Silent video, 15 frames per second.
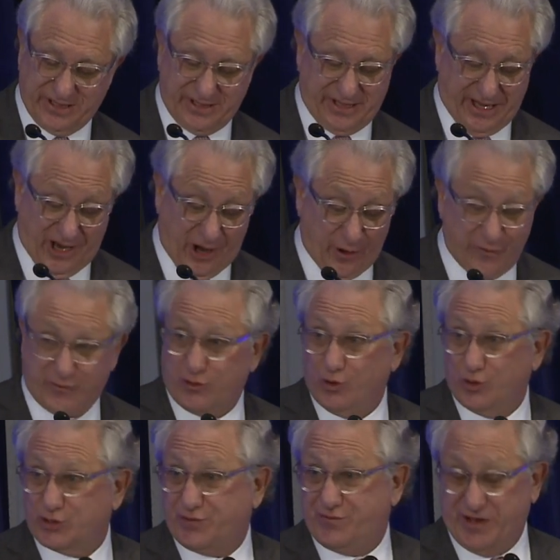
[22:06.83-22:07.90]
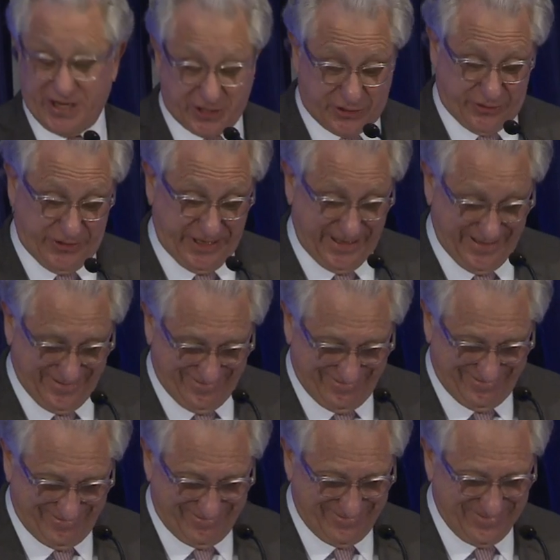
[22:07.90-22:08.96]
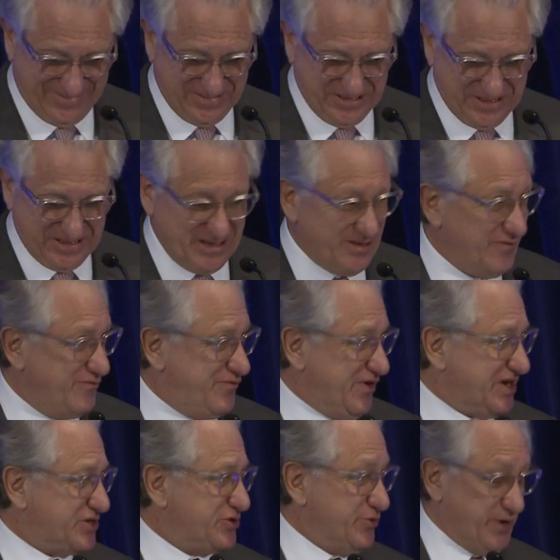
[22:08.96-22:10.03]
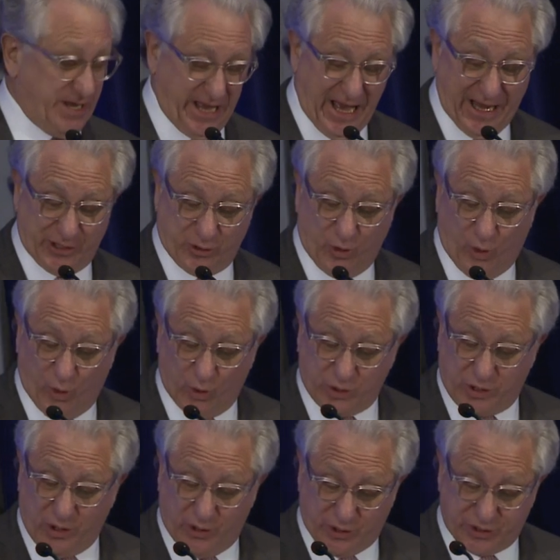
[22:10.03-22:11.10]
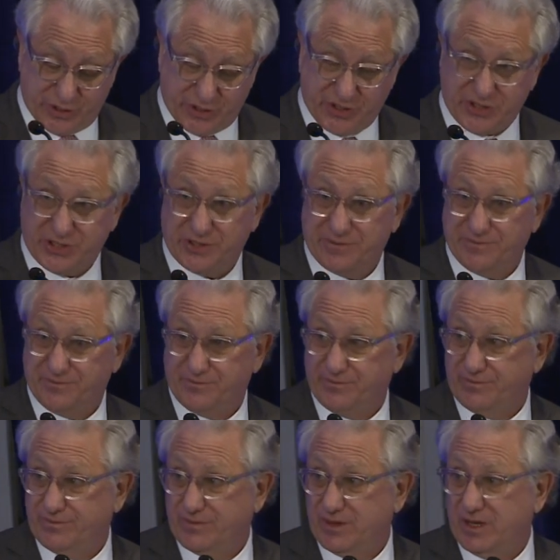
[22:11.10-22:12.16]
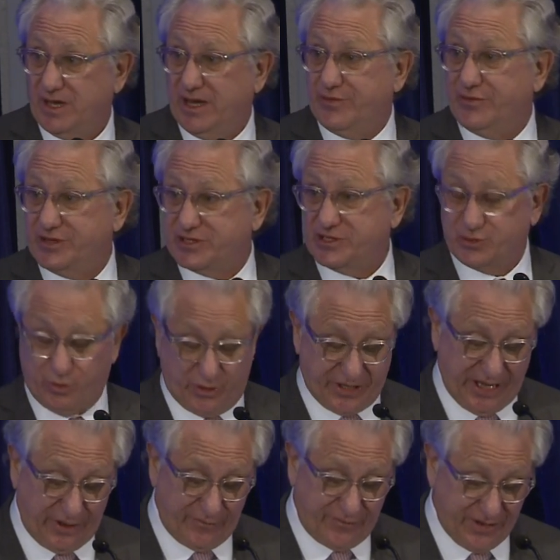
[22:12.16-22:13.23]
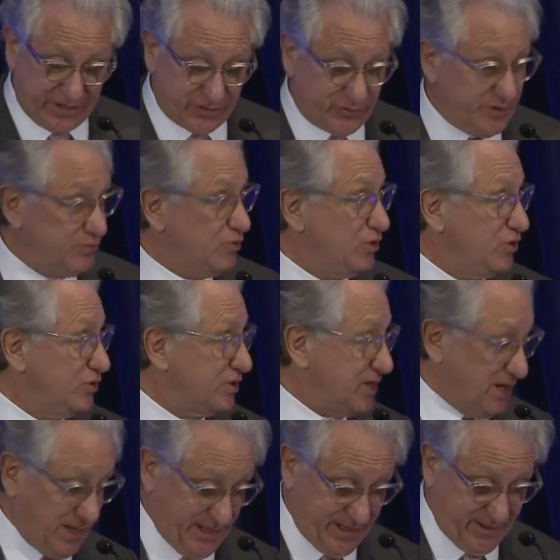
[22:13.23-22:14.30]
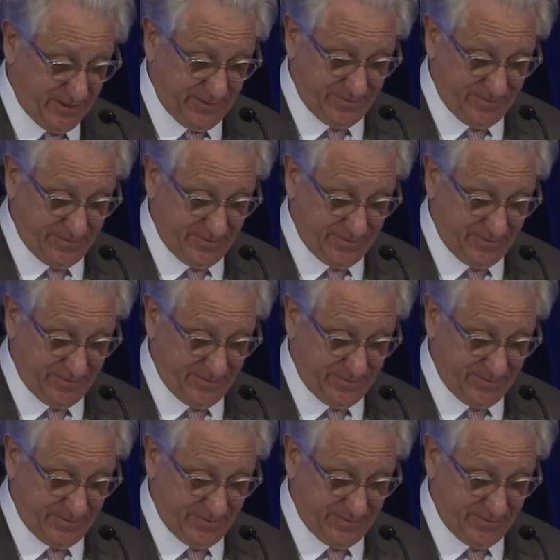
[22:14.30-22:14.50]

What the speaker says: They are, of course, victory. Victory at all costs. And this is what our victory will look like.